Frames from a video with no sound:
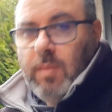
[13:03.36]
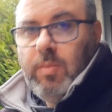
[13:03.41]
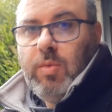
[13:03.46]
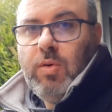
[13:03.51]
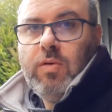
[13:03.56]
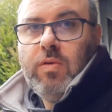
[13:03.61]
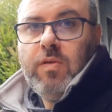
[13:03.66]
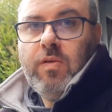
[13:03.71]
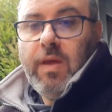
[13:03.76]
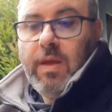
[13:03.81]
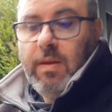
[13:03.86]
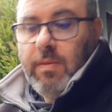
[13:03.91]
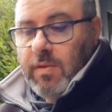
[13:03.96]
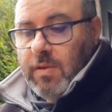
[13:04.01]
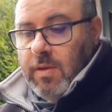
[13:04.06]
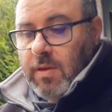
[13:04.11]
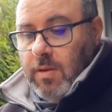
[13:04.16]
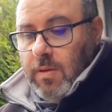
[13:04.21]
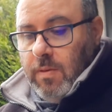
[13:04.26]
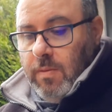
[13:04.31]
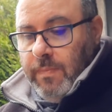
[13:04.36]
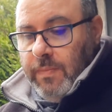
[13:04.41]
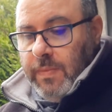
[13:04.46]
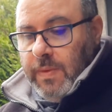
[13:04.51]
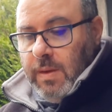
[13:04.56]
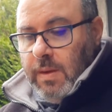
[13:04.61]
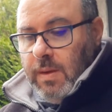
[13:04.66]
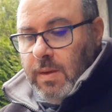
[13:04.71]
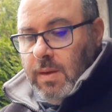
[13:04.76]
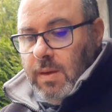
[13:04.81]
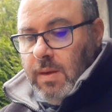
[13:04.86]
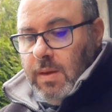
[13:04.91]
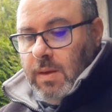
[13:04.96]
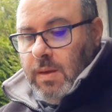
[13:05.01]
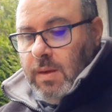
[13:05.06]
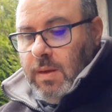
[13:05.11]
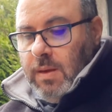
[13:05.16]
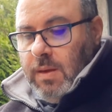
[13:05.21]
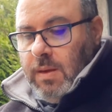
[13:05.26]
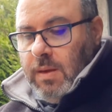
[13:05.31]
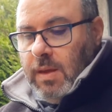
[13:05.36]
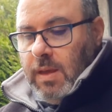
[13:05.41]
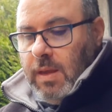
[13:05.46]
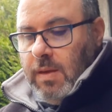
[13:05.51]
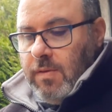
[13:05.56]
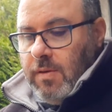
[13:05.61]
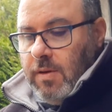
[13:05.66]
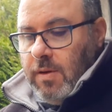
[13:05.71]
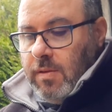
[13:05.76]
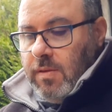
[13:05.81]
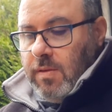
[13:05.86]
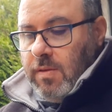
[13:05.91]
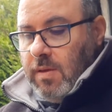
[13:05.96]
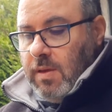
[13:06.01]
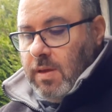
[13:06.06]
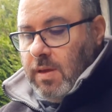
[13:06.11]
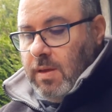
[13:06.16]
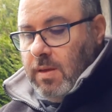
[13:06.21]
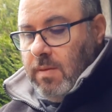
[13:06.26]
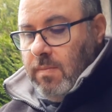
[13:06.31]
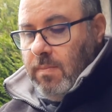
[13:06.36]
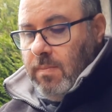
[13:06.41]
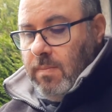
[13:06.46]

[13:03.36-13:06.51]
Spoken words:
bought it. So, yeah, you've got a